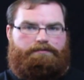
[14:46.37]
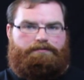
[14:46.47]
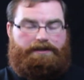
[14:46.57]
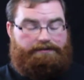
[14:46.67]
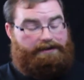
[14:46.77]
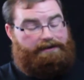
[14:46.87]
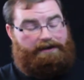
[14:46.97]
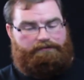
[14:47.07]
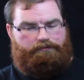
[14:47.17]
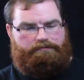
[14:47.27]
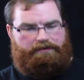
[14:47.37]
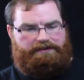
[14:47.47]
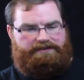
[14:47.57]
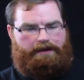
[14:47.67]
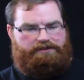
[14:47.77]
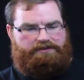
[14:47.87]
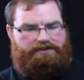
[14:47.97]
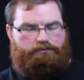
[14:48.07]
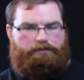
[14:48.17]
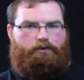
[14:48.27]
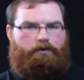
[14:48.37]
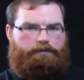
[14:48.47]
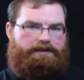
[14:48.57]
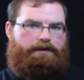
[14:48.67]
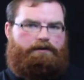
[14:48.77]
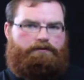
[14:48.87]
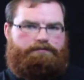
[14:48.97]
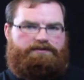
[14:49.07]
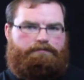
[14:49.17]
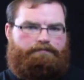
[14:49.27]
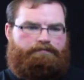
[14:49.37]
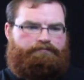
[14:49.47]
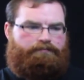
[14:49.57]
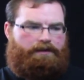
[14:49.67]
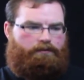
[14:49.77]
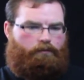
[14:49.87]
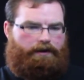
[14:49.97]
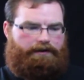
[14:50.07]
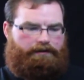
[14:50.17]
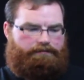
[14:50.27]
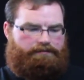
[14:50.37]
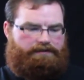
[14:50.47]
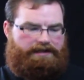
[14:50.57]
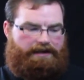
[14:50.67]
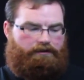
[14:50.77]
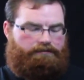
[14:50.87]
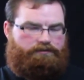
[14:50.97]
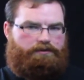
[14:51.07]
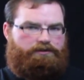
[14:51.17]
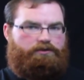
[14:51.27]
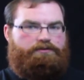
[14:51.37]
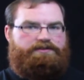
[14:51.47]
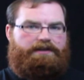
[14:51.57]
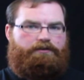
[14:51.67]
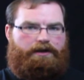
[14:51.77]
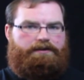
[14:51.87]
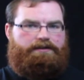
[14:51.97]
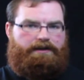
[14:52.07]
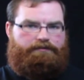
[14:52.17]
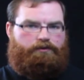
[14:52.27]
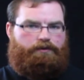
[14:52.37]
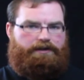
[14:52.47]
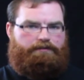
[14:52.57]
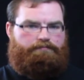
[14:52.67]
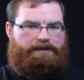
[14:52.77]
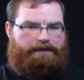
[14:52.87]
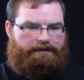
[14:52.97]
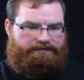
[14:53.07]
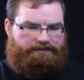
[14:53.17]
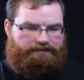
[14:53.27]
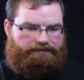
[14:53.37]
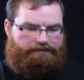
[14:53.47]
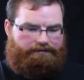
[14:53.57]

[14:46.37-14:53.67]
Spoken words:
That they kind of established this rapport with the elves, where the elves were losing ground in the Evergreen because